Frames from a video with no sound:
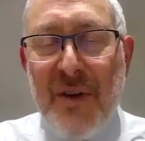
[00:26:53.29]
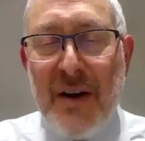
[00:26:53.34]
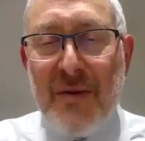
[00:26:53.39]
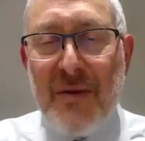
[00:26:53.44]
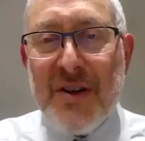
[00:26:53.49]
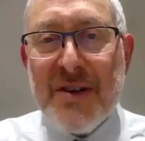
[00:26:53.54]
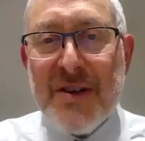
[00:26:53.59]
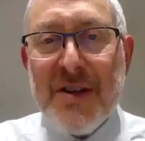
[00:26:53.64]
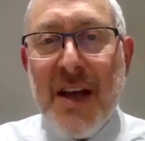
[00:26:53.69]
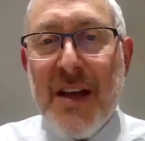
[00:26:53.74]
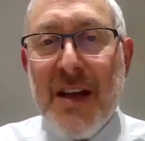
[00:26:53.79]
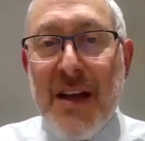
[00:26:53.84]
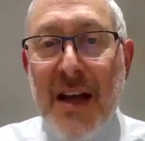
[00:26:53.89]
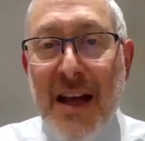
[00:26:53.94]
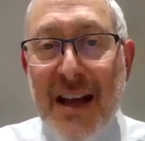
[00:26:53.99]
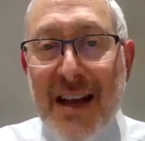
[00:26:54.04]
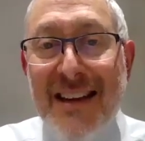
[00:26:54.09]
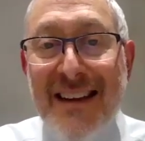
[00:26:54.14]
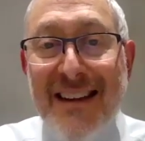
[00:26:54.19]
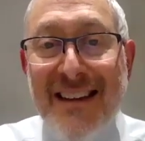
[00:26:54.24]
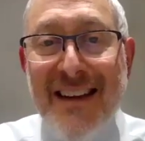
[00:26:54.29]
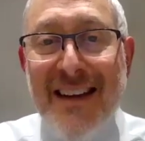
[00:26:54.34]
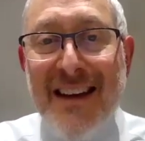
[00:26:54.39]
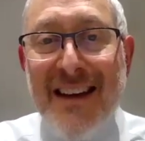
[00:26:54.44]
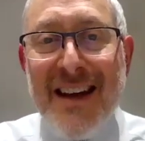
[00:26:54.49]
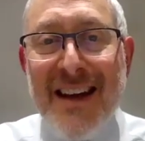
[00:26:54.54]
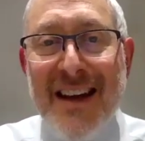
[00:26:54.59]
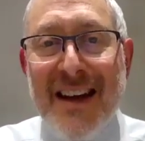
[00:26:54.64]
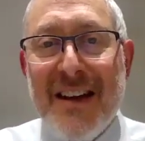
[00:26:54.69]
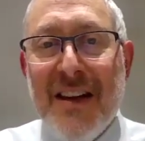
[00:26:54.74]
And we say,
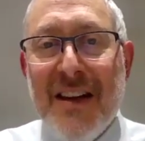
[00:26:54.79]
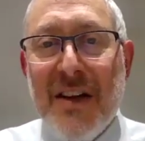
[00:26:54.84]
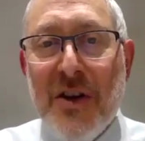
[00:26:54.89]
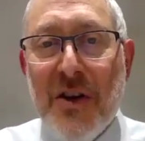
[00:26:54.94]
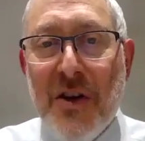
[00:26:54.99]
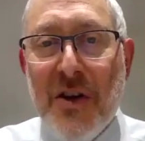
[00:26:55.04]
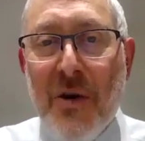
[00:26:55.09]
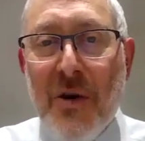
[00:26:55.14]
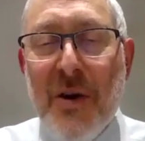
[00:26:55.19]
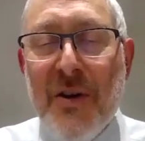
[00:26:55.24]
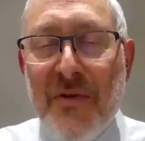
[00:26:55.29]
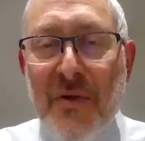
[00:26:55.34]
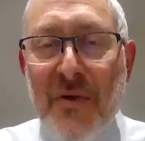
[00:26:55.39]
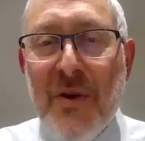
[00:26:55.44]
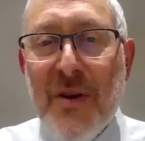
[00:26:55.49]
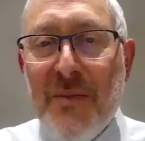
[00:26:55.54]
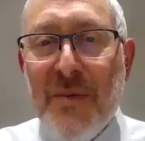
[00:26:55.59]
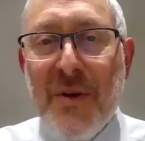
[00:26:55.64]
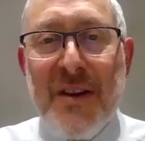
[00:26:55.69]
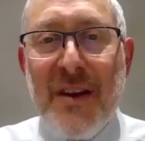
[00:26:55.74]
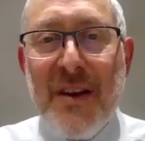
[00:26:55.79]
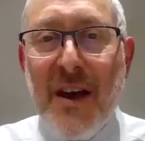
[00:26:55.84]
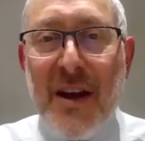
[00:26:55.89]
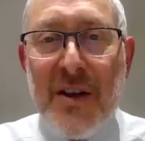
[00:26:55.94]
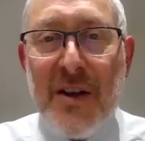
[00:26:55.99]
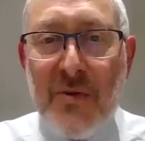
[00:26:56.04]
indeed, if you had been there,